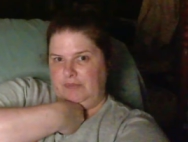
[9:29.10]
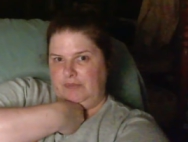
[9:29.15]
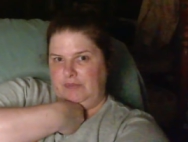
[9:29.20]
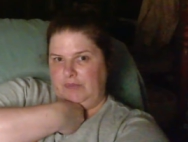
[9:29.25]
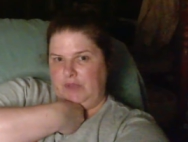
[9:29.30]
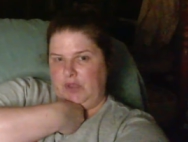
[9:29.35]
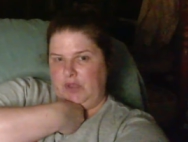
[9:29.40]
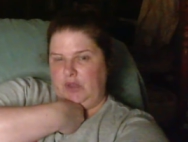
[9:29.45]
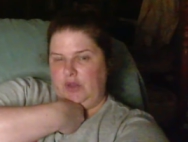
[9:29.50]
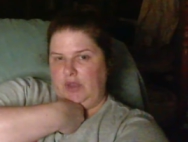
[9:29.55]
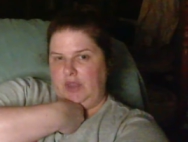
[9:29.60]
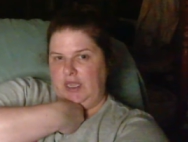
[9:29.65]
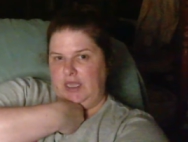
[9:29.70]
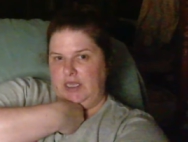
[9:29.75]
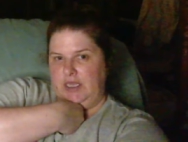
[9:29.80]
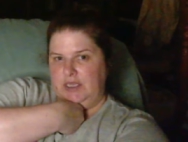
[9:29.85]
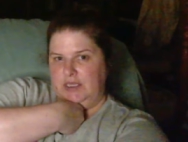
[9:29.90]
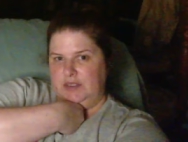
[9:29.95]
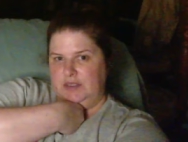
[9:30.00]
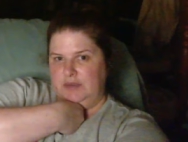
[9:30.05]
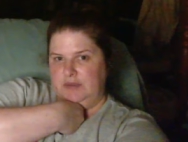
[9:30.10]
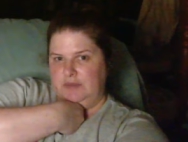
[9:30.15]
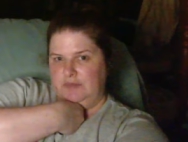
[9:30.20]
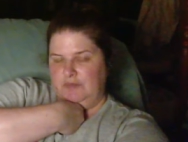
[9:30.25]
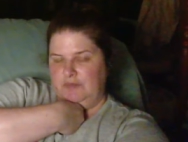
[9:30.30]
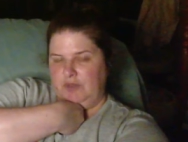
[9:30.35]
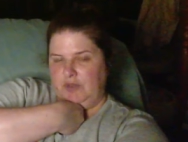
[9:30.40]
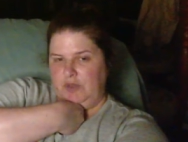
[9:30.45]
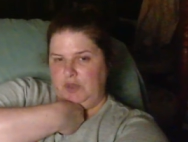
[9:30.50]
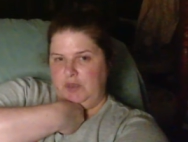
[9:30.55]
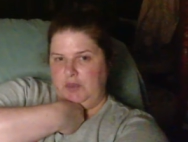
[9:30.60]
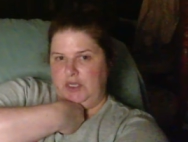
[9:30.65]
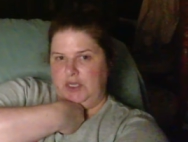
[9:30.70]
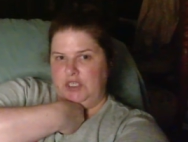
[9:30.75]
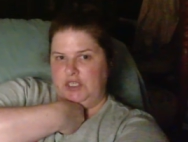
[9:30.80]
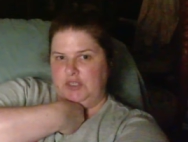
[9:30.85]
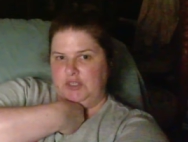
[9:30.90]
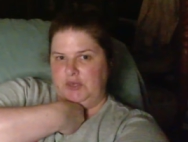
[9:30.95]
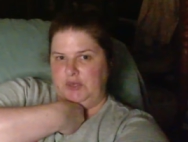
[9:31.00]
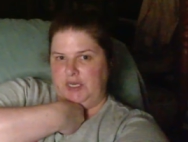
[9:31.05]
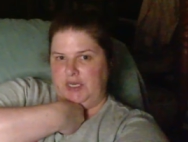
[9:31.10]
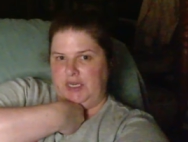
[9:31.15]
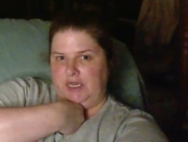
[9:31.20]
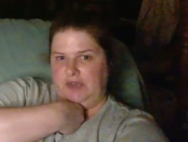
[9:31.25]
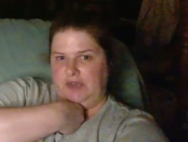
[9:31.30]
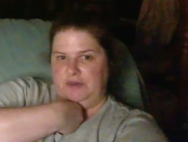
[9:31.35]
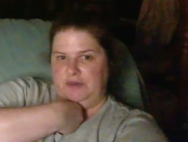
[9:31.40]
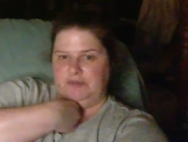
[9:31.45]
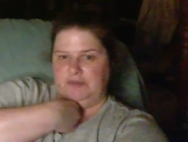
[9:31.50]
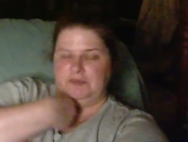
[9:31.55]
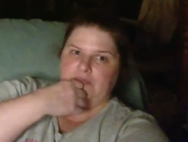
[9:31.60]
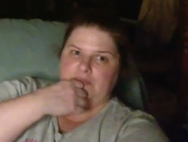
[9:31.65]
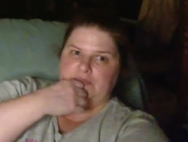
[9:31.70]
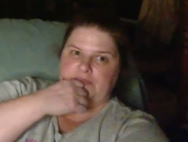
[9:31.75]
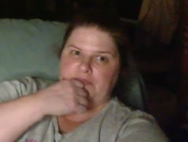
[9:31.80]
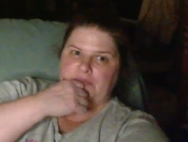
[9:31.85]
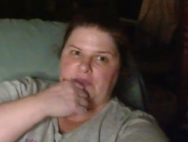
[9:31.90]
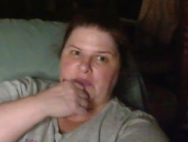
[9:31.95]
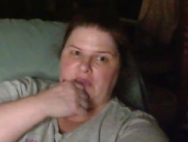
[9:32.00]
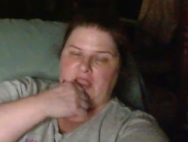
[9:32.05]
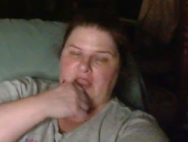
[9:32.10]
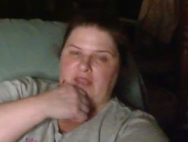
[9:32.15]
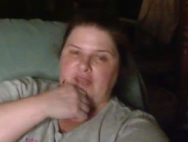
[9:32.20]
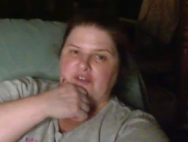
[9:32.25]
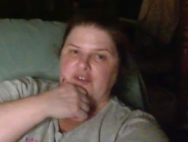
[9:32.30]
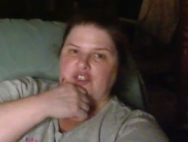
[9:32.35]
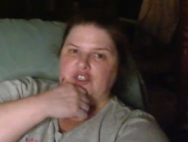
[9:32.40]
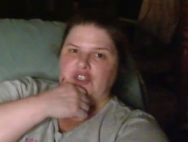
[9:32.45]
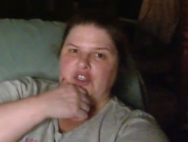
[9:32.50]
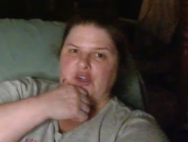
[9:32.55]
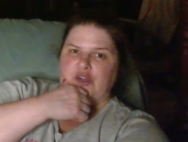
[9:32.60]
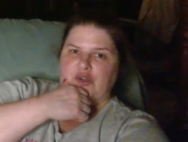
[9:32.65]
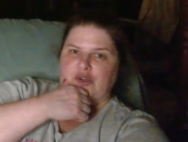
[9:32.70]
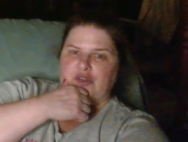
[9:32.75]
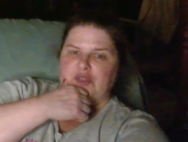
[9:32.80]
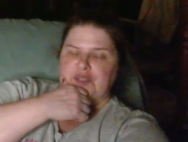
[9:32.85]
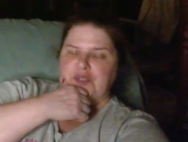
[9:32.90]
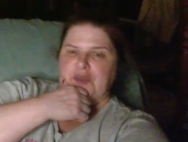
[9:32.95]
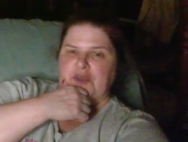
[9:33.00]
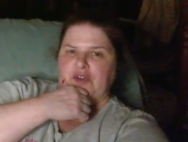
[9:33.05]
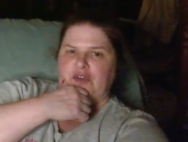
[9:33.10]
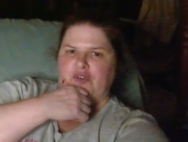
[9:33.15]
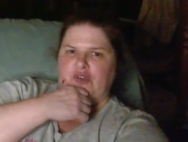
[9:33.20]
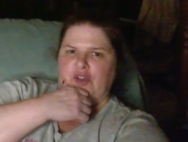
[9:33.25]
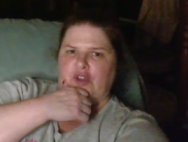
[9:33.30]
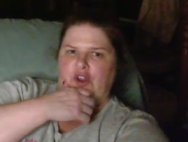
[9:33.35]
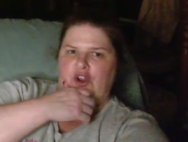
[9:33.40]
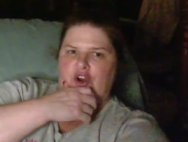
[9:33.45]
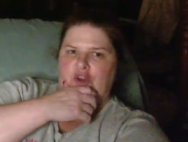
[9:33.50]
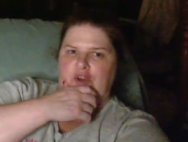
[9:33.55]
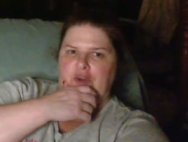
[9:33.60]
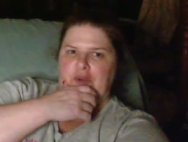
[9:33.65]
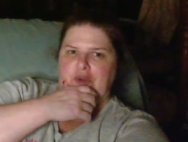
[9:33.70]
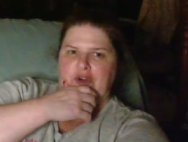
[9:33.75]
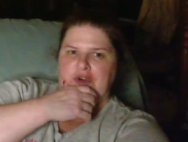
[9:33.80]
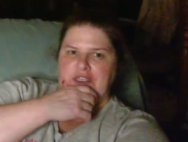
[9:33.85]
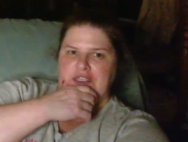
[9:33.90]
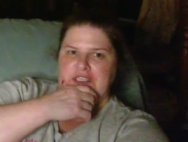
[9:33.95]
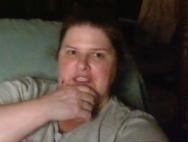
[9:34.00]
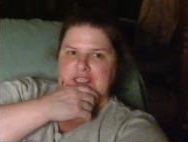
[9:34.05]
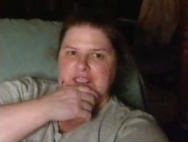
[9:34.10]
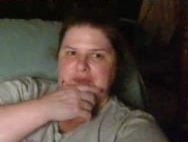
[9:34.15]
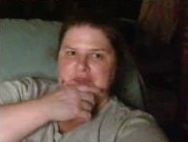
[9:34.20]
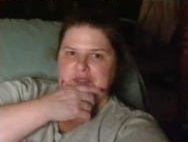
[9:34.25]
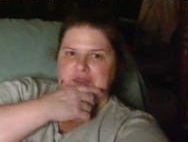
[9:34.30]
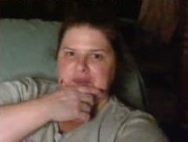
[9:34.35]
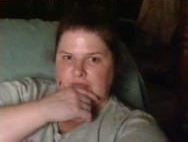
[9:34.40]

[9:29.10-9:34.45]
Okay, he's committed to it now. After showing respect for the armor, it seems.